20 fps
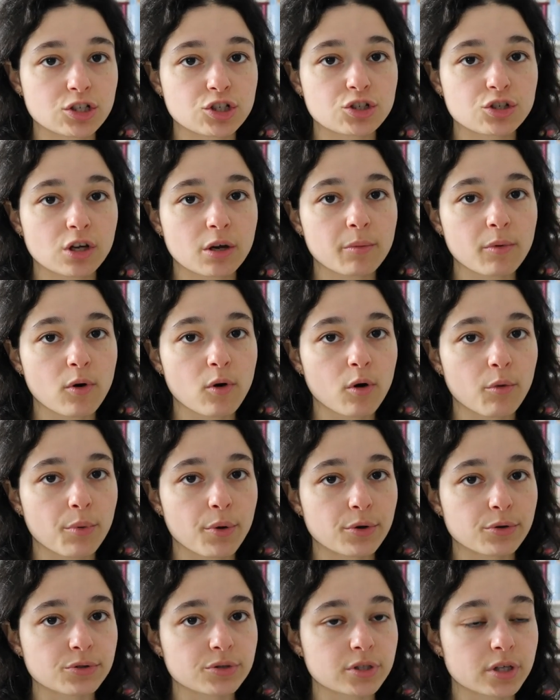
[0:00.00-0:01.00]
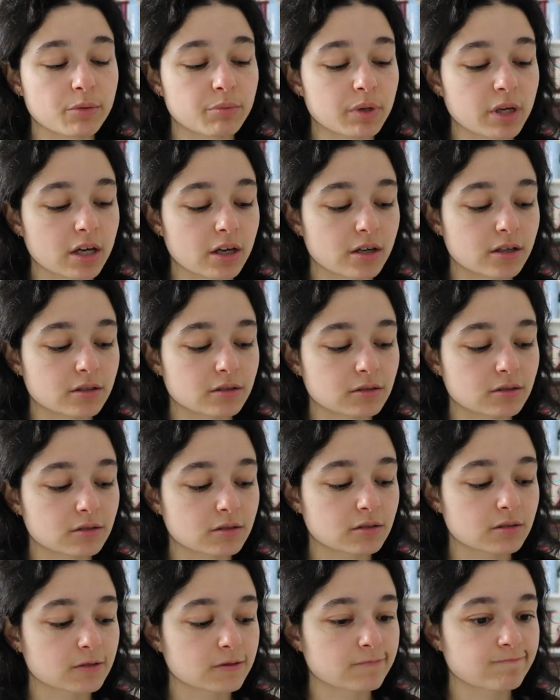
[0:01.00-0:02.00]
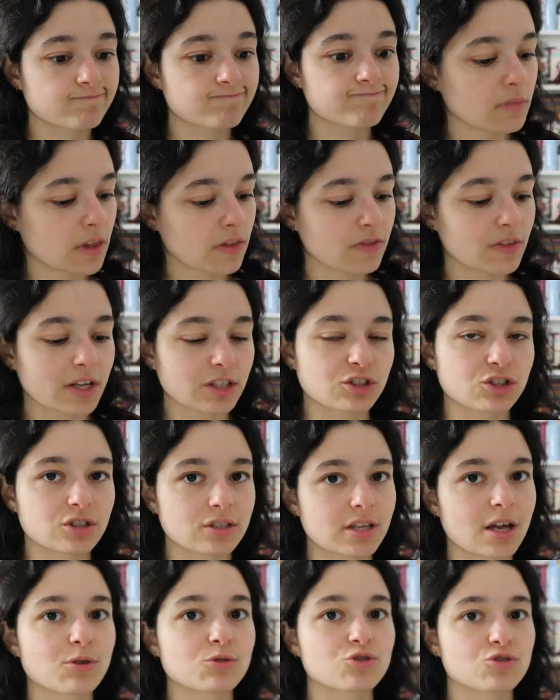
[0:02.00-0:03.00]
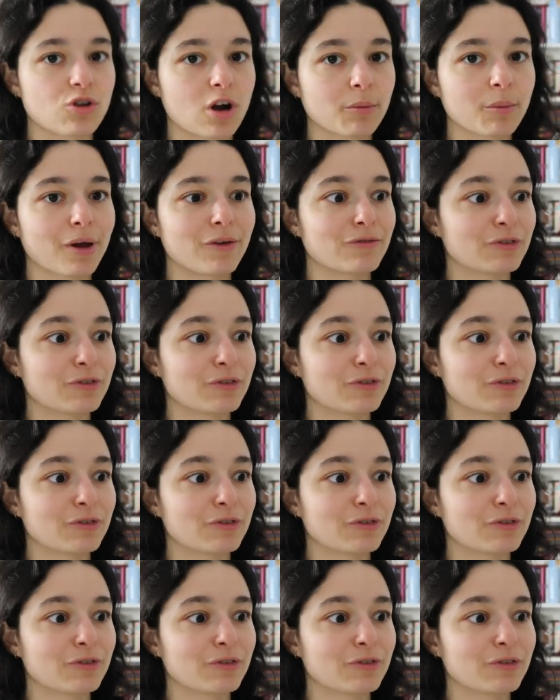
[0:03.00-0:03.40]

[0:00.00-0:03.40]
She took up a whole post-it because that's just how strong my